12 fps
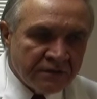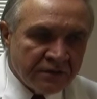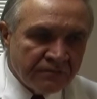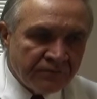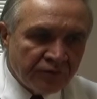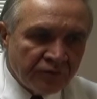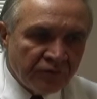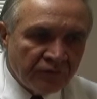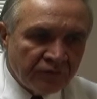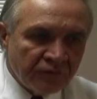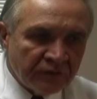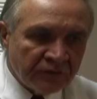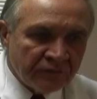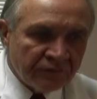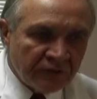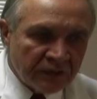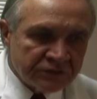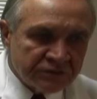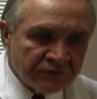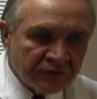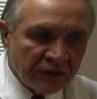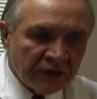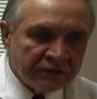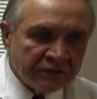improve function of
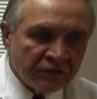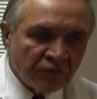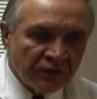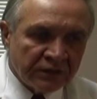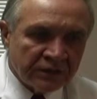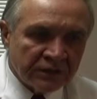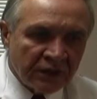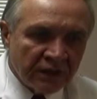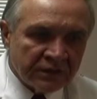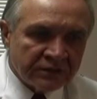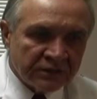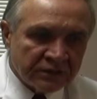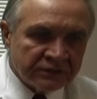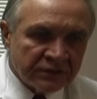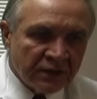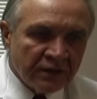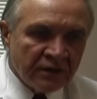the heart in a way that the heart is